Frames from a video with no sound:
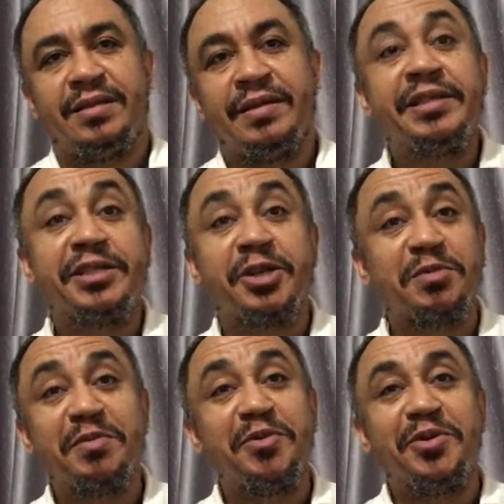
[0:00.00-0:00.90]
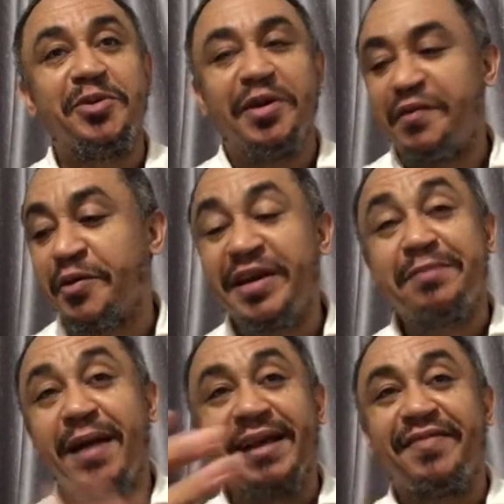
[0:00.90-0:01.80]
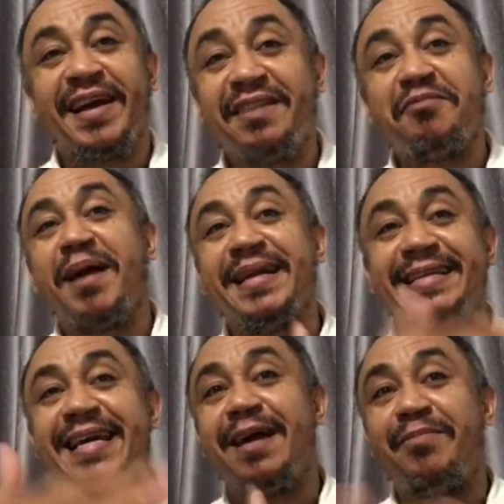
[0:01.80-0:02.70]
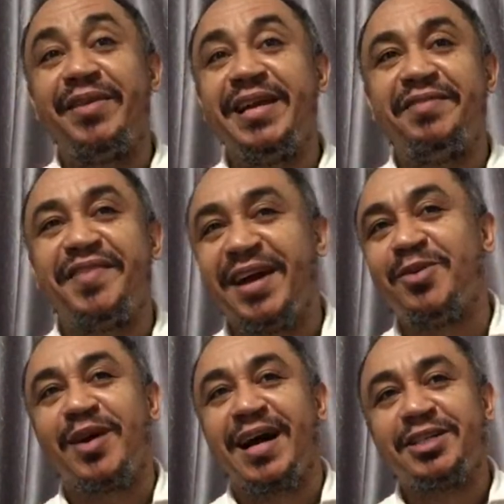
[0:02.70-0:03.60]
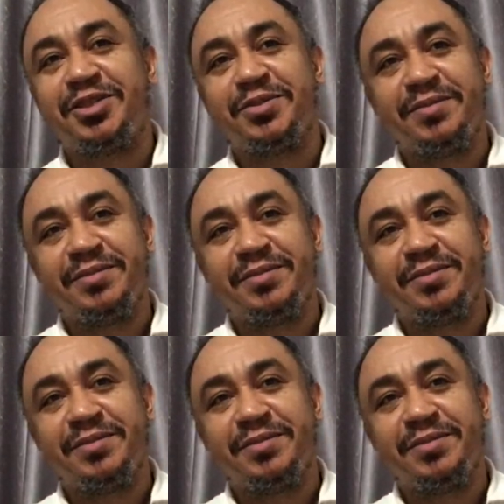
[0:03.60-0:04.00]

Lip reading: I think church people do. If I give you my DM, read, fear go catch you.